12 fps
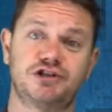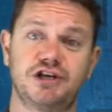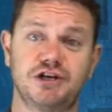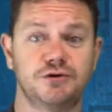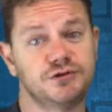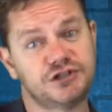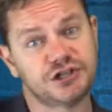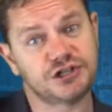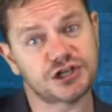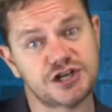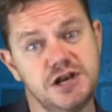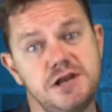to use to
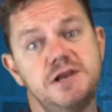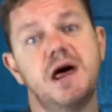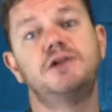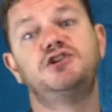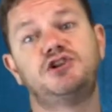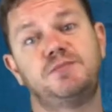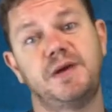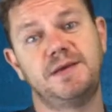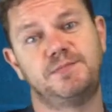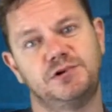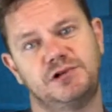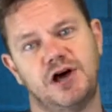just nudge
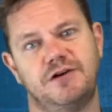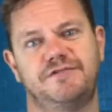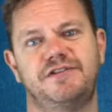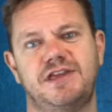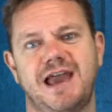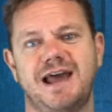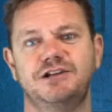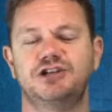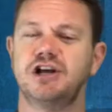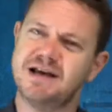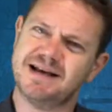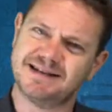people over the edge,